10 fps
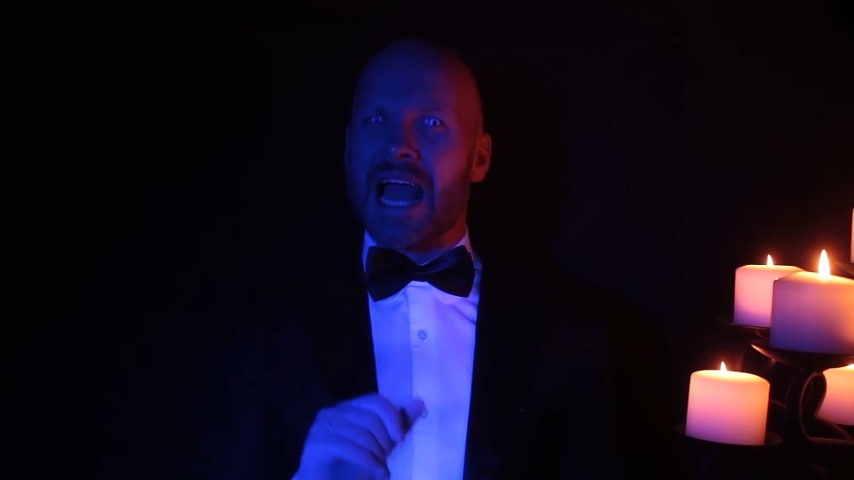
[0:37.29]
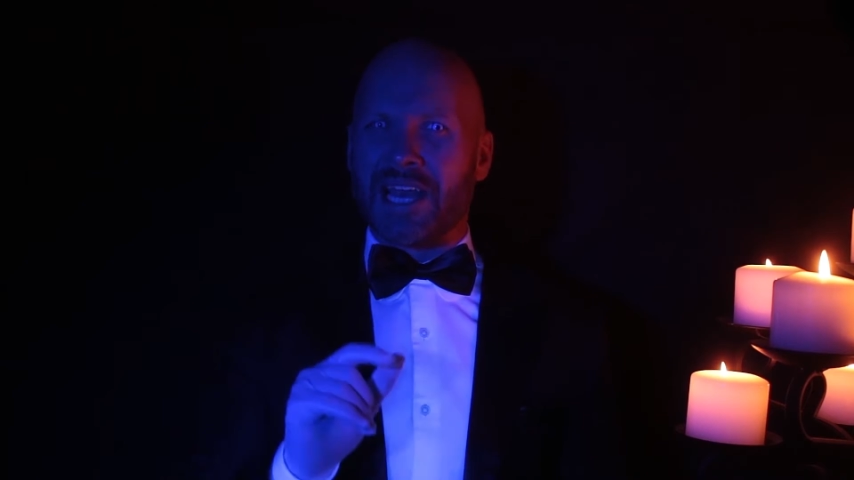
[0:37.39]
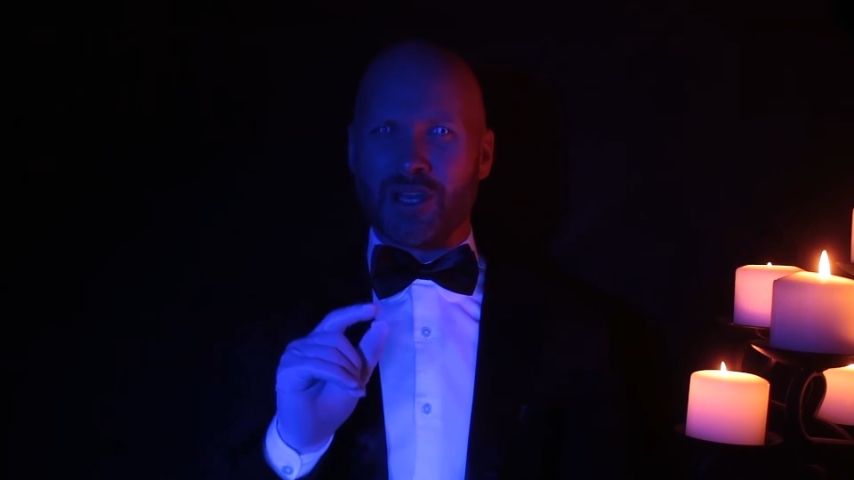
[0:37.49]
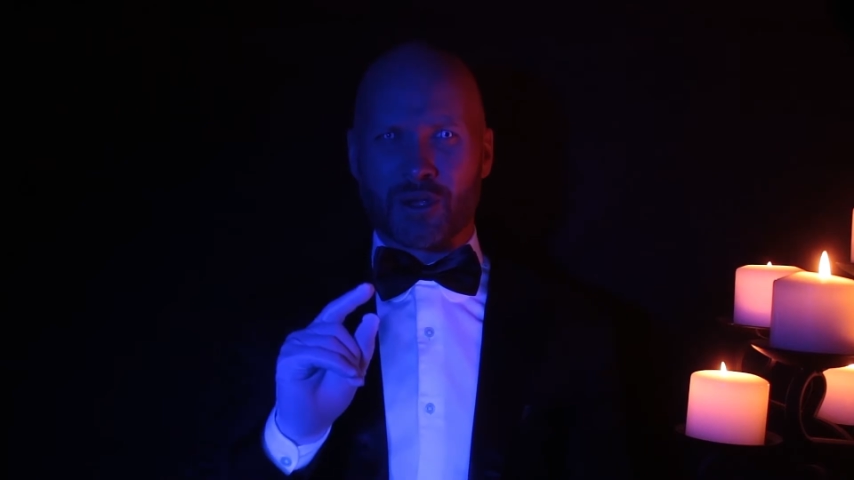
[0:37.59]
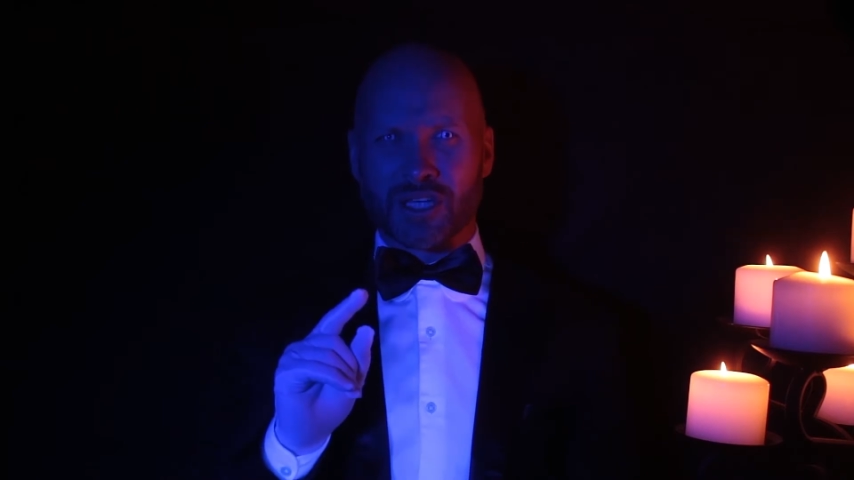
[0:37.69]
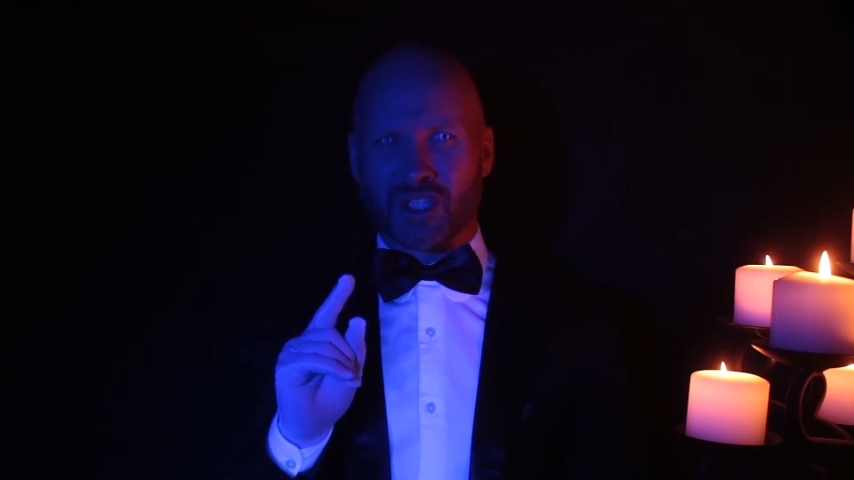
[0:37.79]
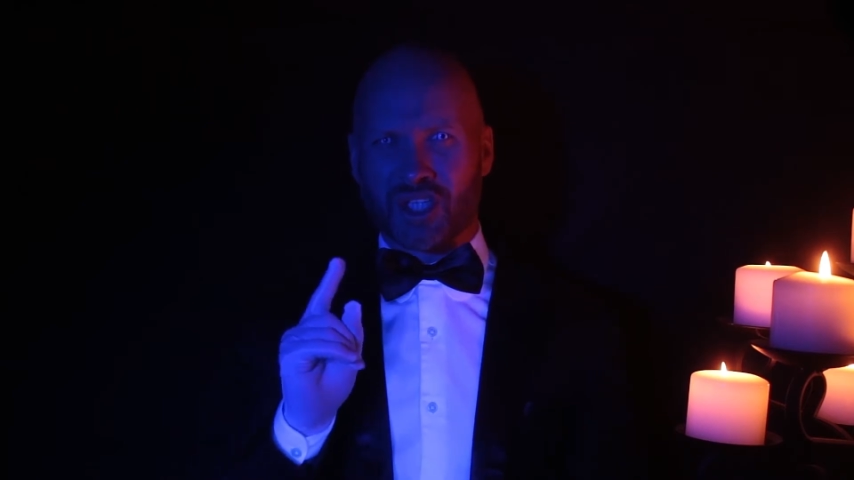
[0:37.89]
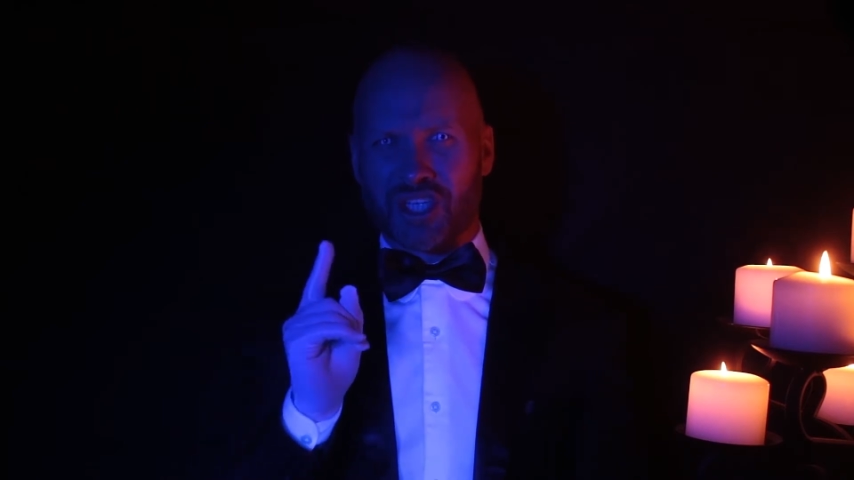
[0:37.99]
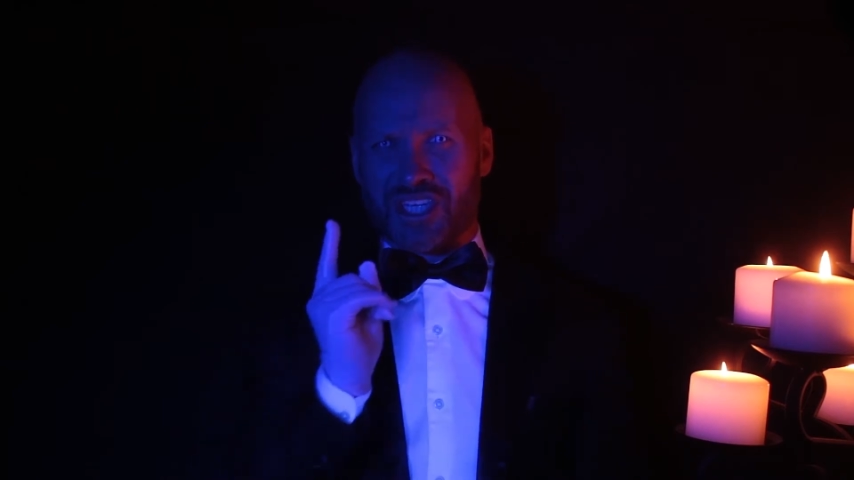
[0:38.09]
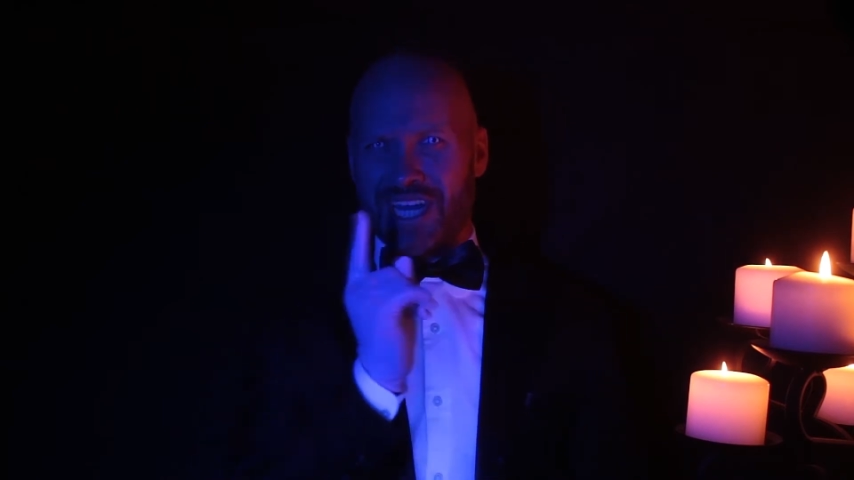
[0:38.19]
and you can
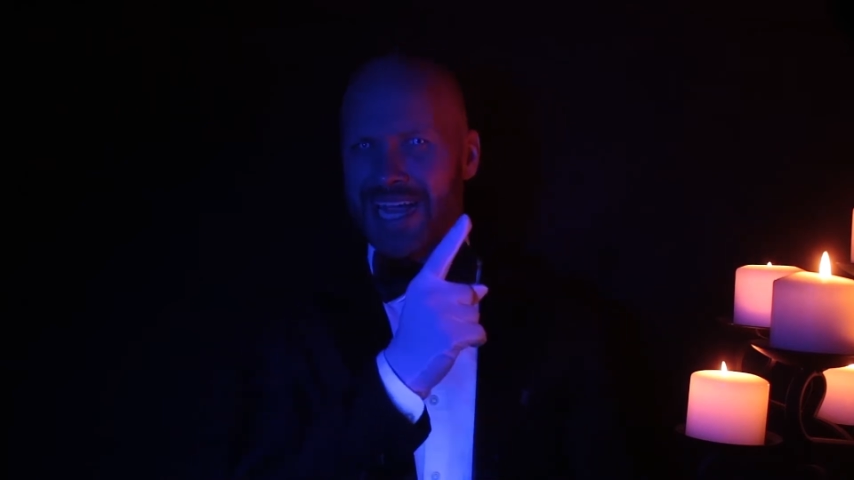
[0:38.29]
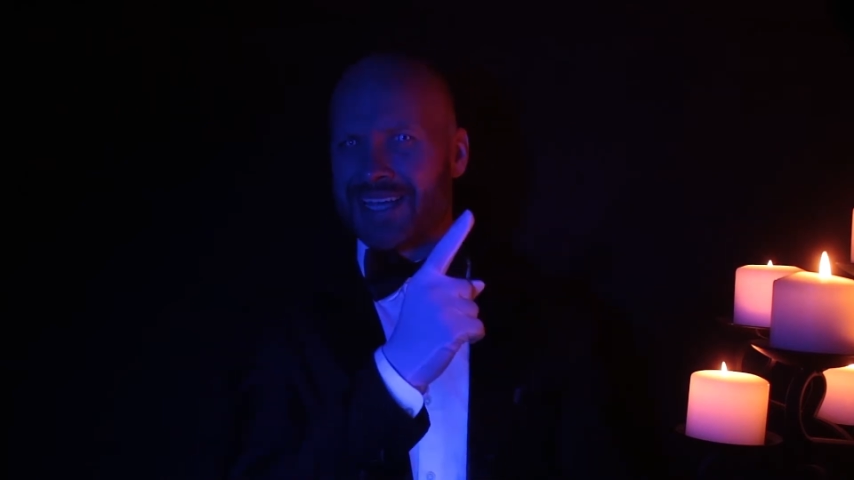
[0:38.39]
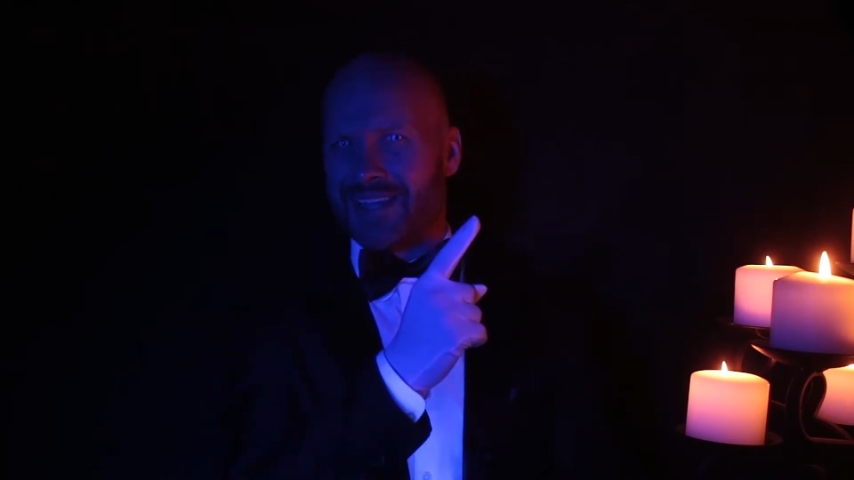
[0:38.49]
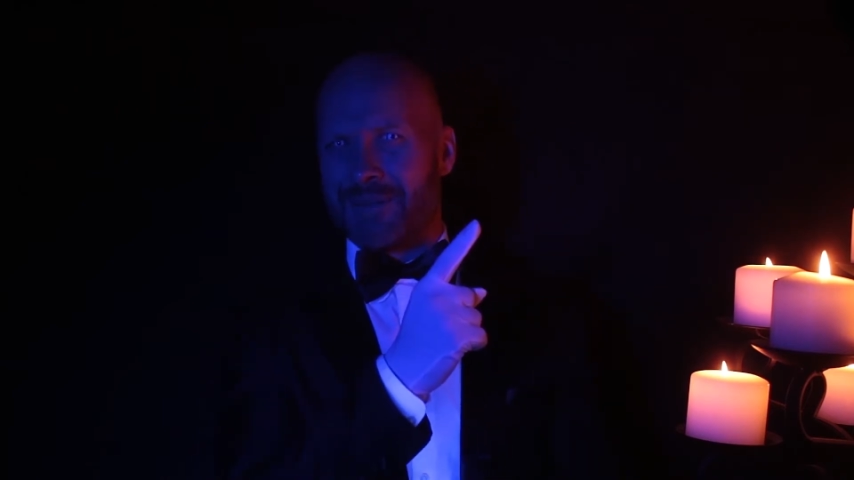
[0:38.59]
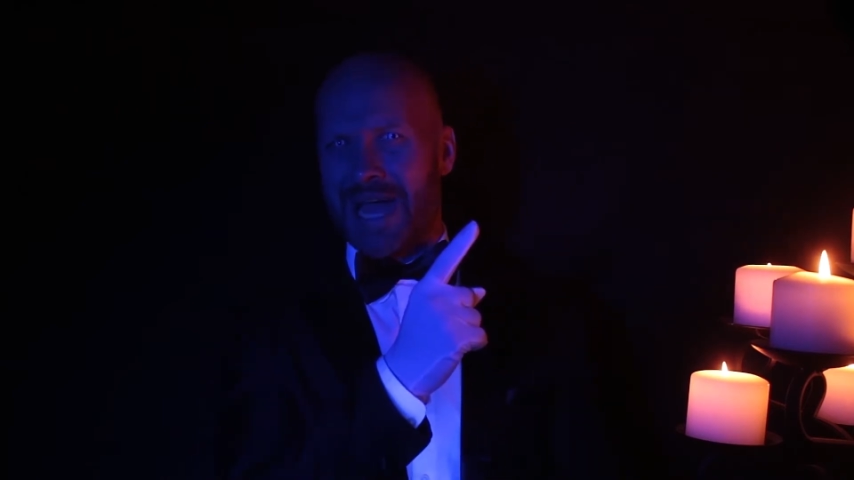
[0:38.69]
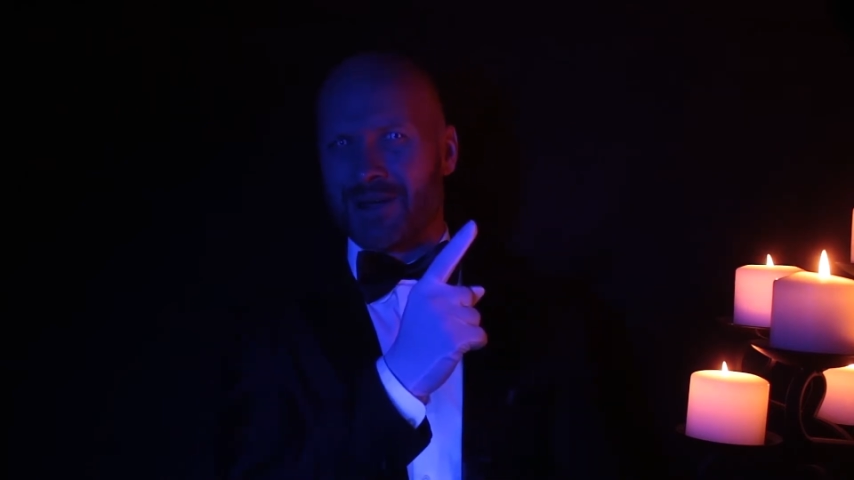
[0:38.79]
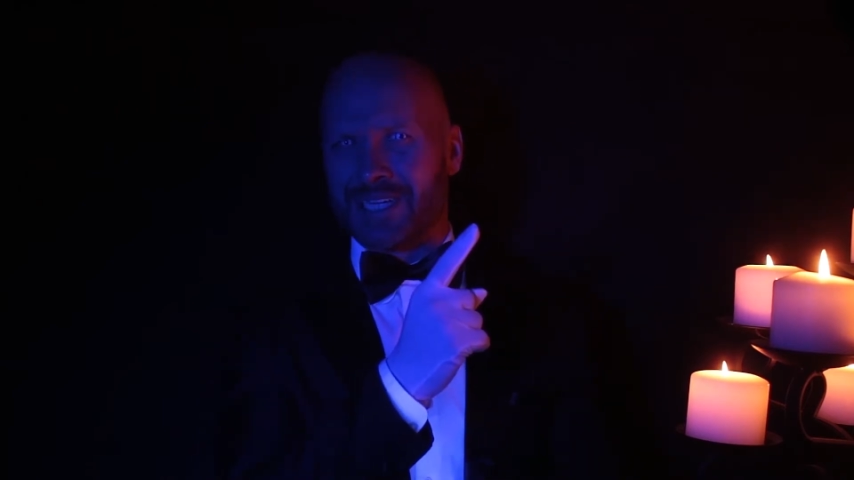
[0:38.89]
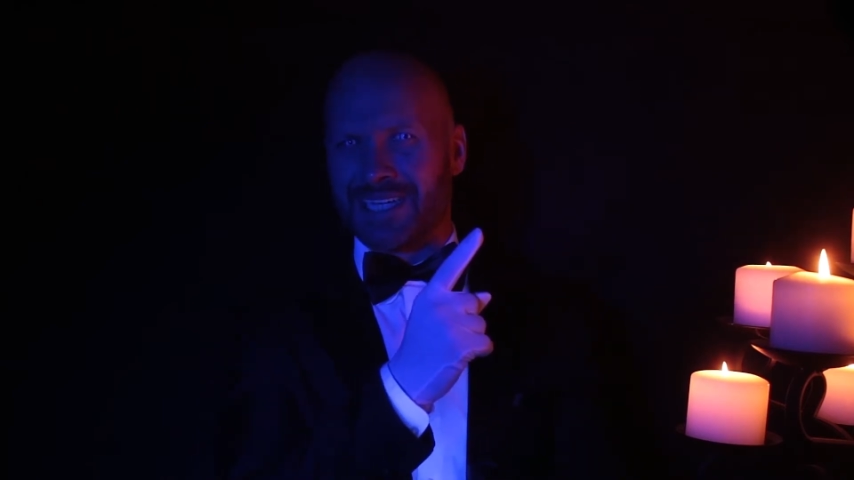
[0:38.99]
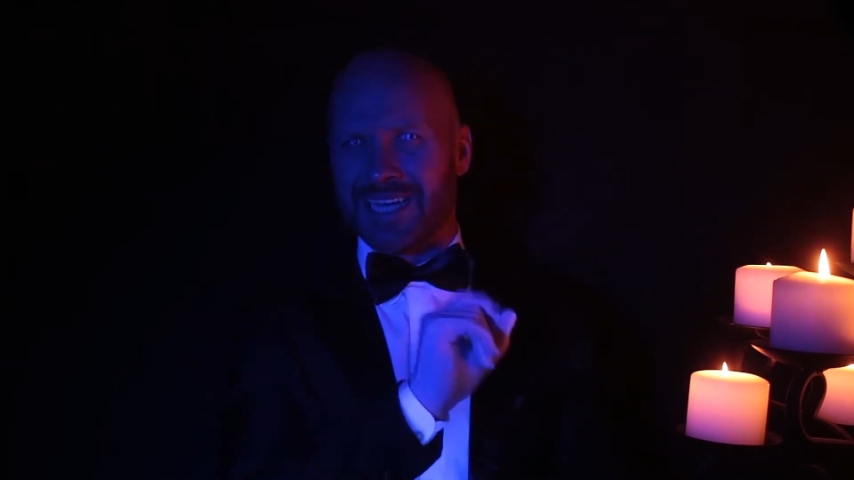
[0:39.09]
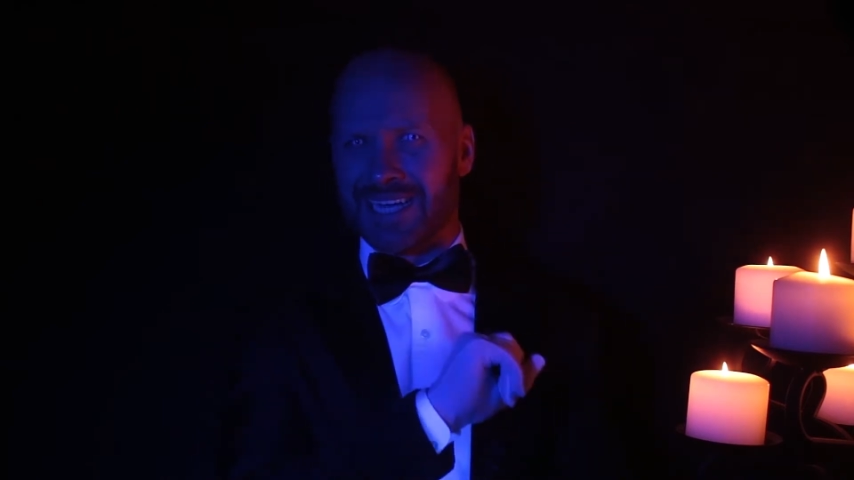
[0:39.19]
check them out
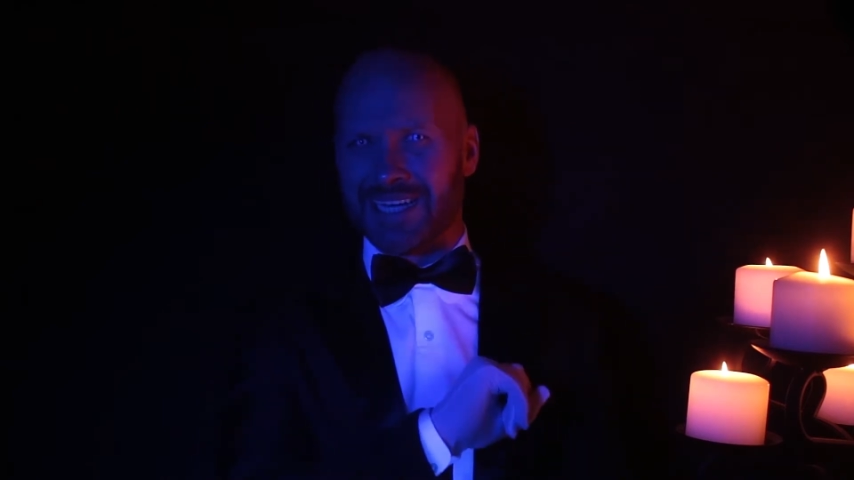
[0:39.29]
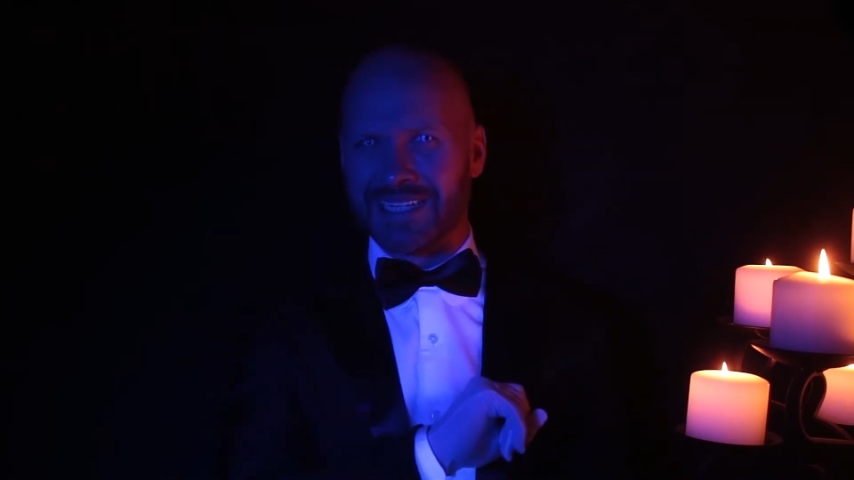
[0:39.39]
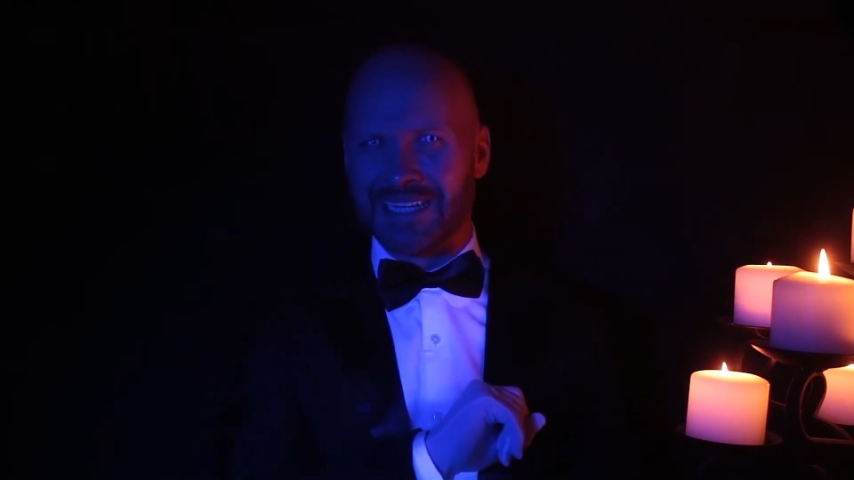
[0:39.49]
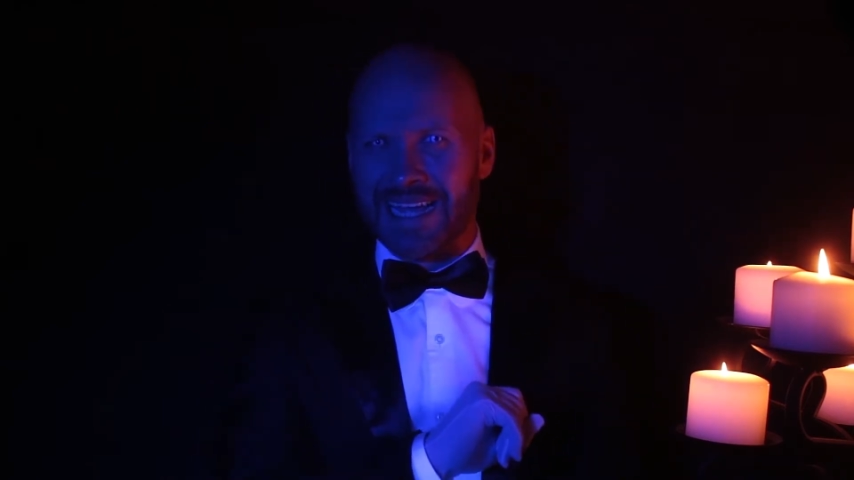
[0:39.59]
here.